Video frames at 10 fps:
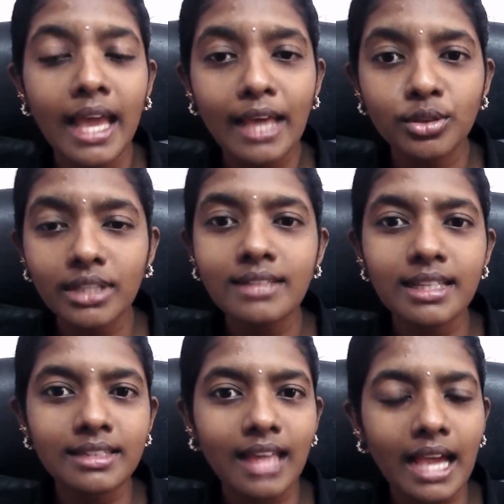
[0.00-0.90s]
So that's
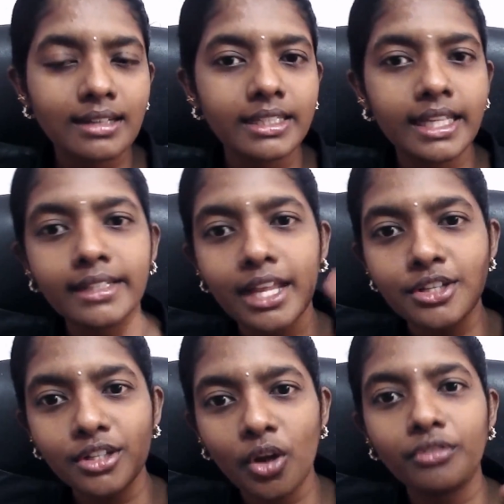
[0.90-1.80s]
exactly the
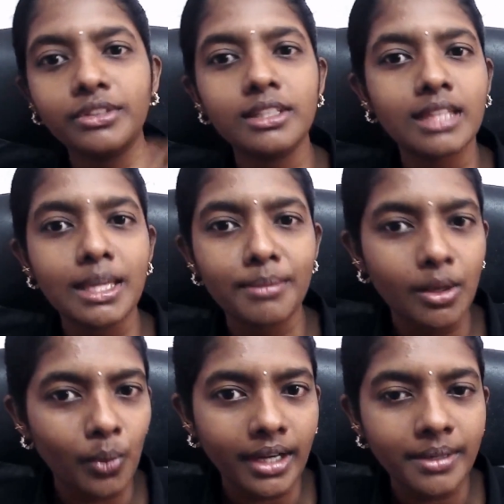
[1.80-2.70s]
intention of this email
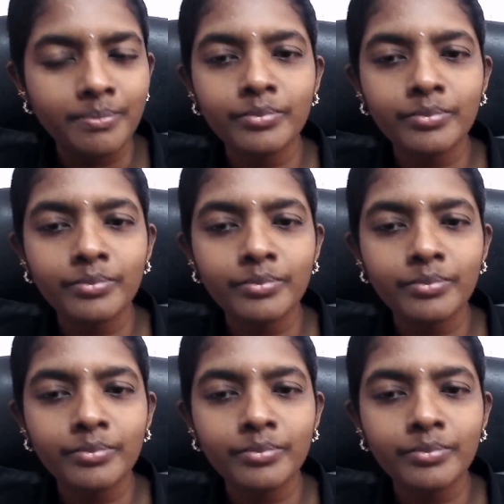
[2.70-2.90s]
1.